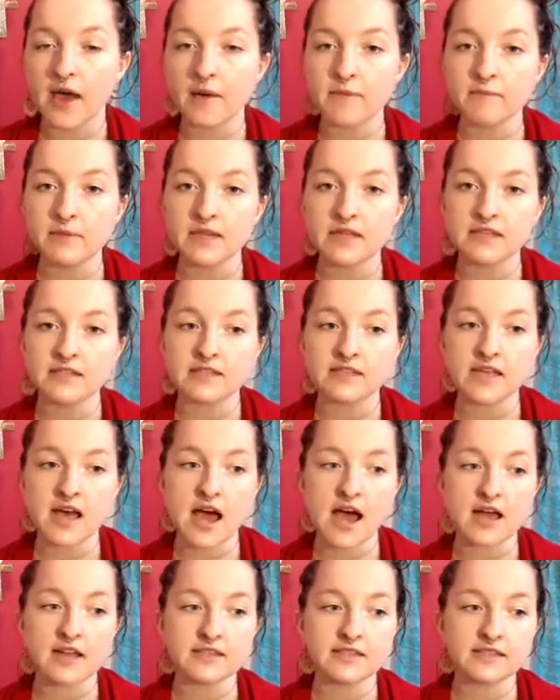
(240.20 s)
means
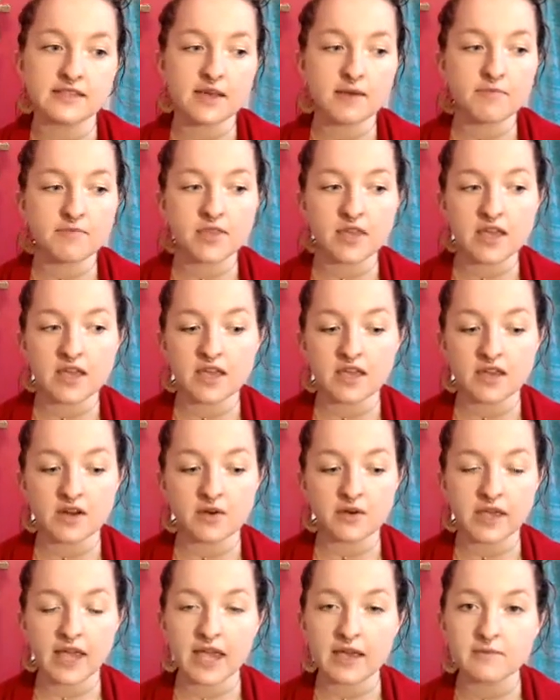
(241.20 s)
that something,
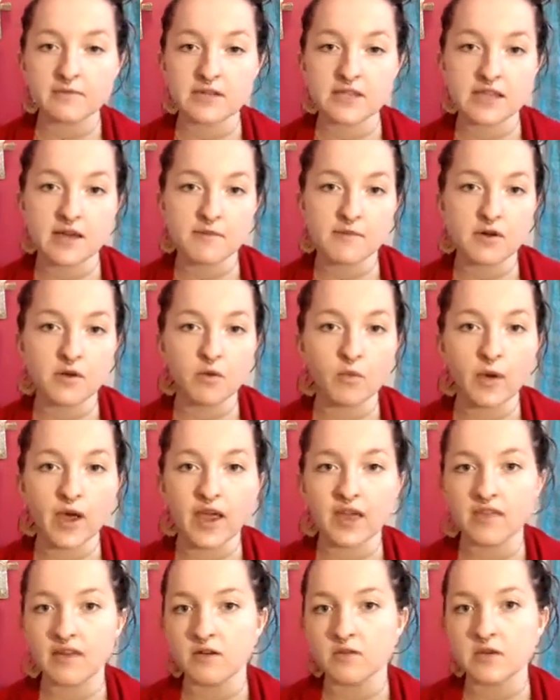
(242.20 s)
it came to them in a
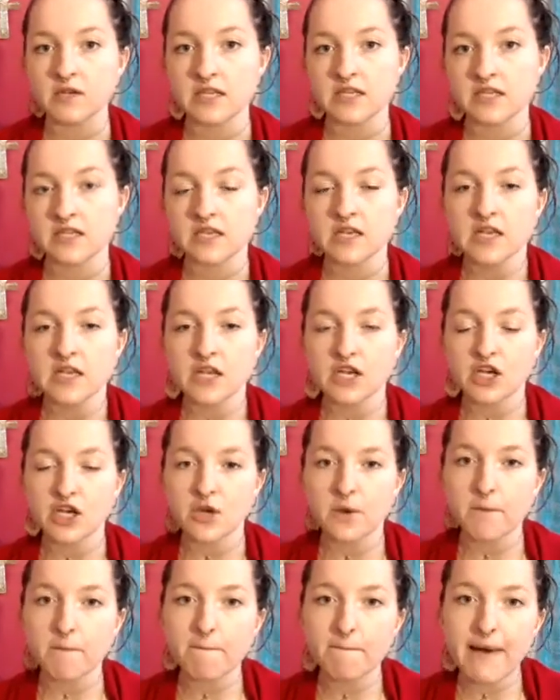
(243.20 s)
way that was,
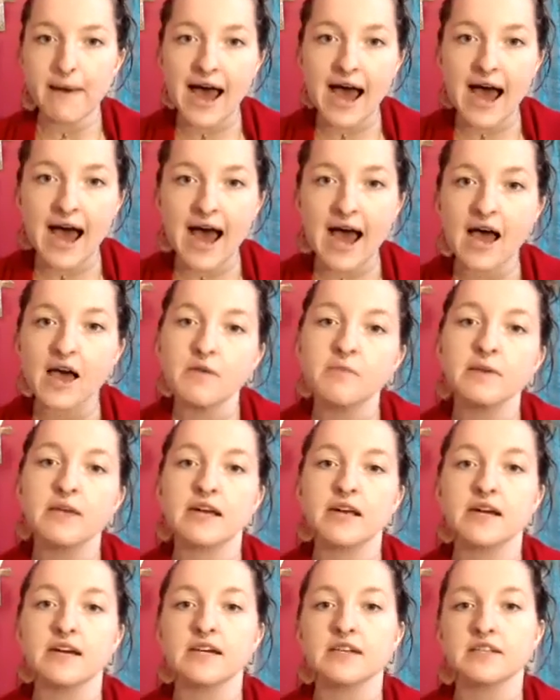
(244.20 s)
bad,
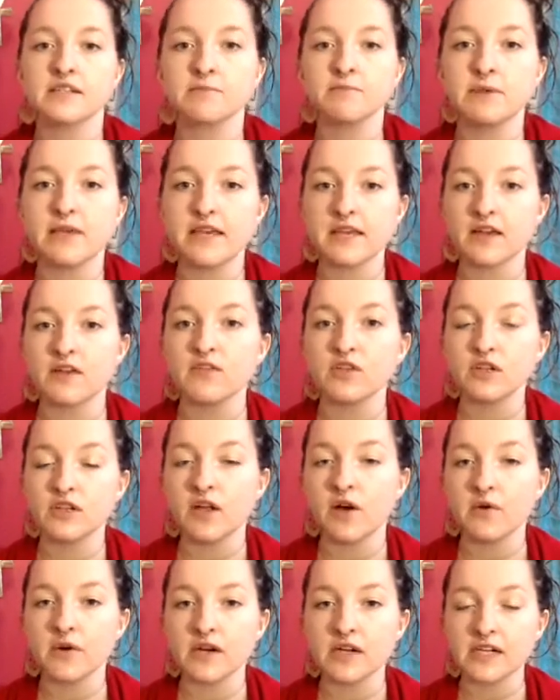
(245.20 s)
because being of a
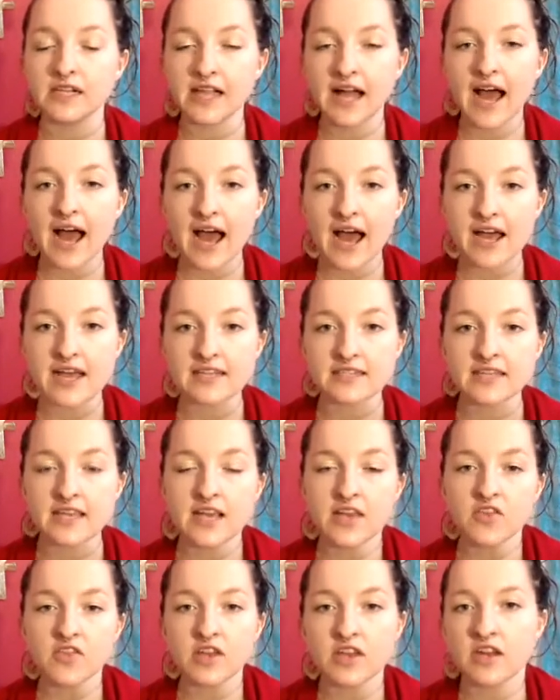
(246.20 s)
lower class,
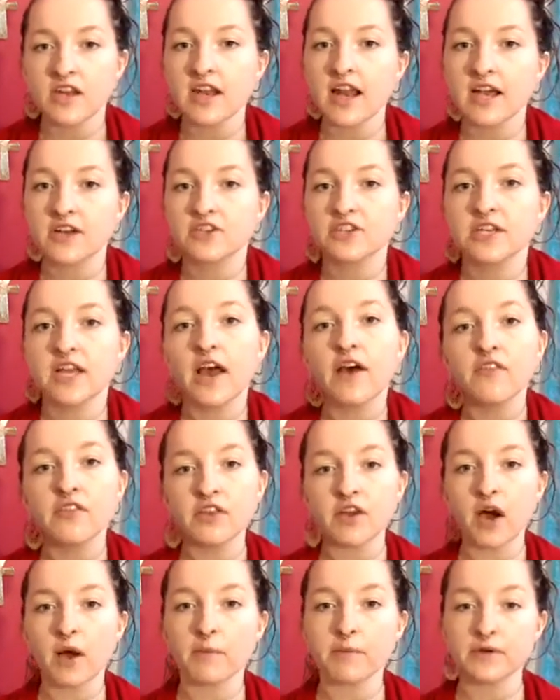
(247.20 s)
they didn't actually have
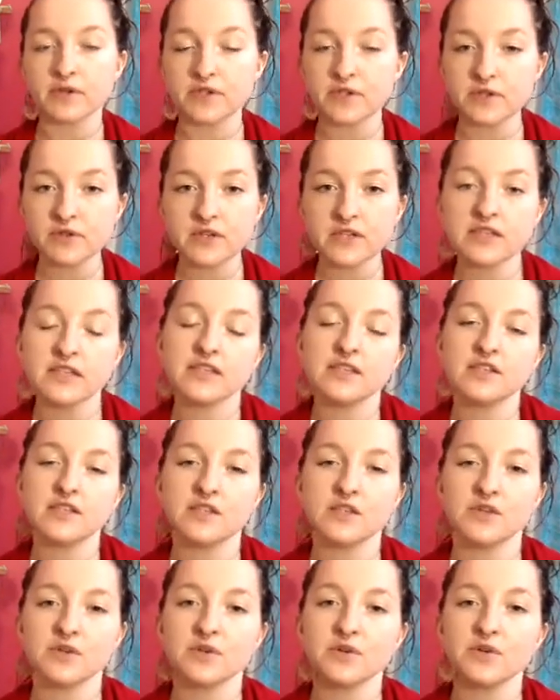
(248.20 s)
the opportunity
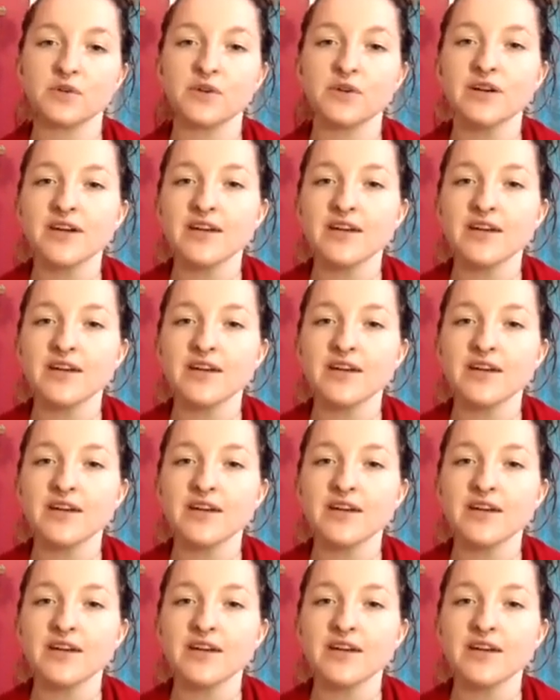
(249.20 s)
to